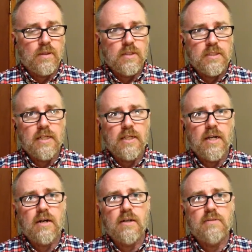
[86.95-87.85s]
take
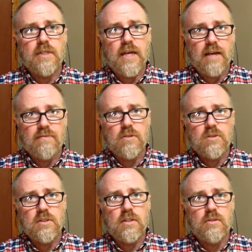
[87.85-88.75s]
care of a
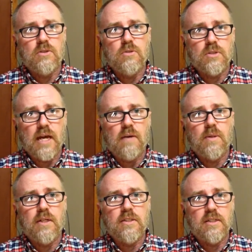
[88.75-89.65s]
canvas, and I'll use that
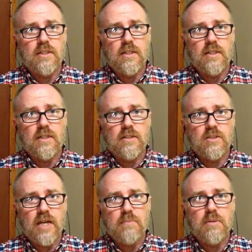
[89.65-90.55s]
one as a
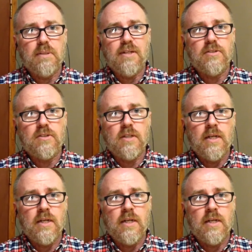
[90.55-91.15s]
sample piece,